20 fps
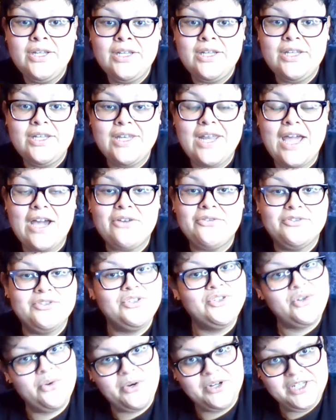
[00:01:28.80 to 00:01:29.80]

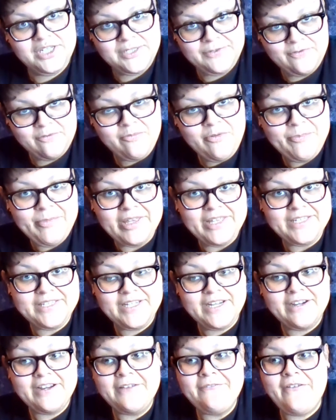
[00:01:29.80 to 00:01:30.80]
Now, George is from a
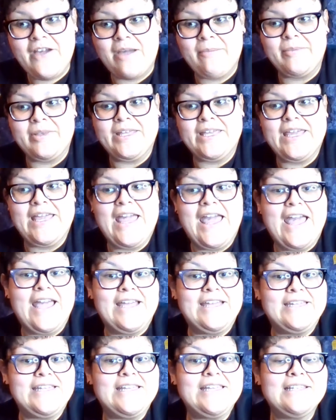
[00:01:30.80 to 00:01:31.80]
military family,
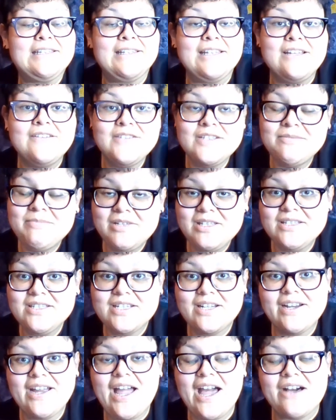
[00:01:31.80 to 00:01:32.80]
and he lives in
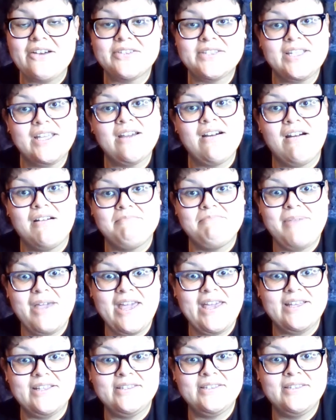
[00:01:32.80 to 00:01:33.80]
military housing on
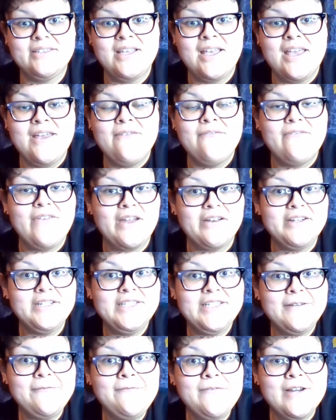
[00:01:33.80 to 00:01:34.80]
base, very
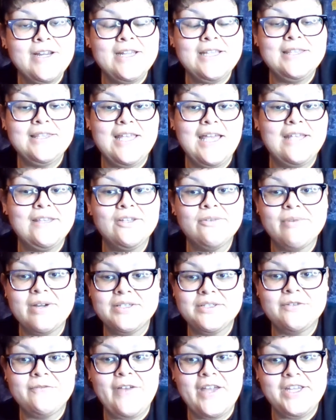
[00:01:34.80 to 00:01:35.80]
different than the
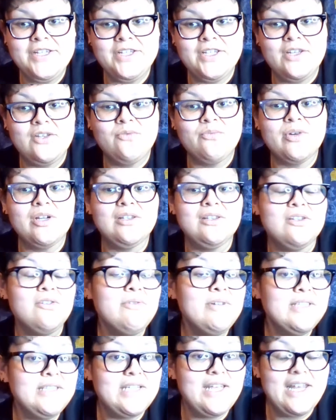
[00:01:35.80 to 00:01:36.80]
reservation where
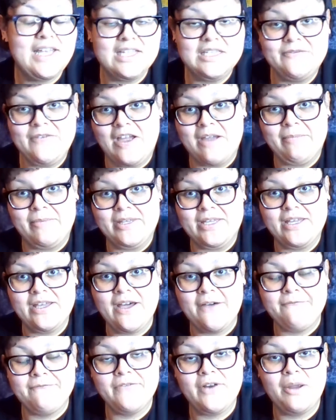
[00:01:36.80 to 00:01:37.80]
Lewis and his family
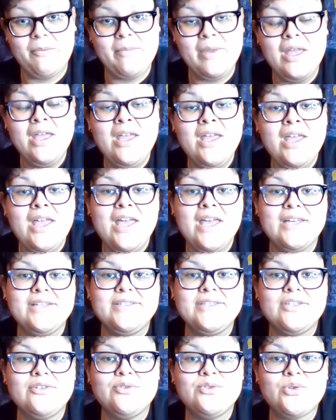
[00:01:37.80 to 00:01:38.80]
come from,
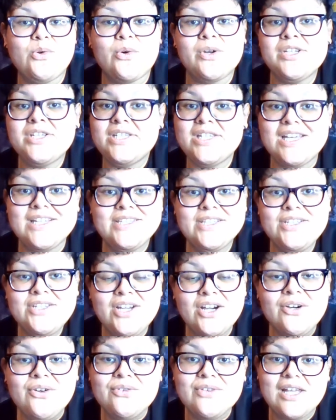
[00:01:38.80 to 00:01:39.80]
and so George doesn't
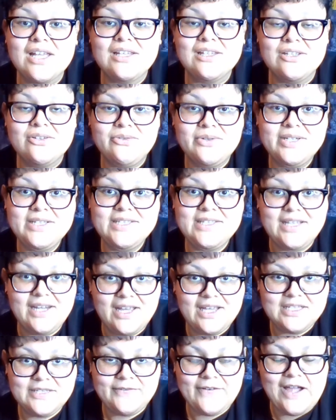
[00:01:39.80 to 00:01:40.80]
know that Lewis
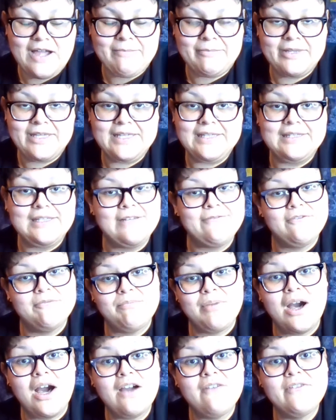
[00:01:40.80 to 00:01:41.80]
and his family live
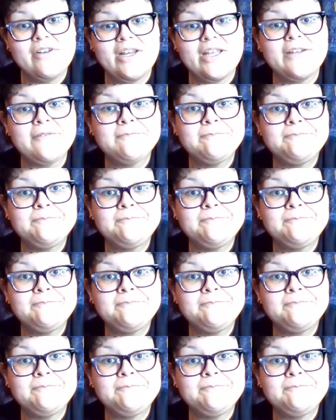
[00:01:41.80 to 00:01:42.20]
in poverty.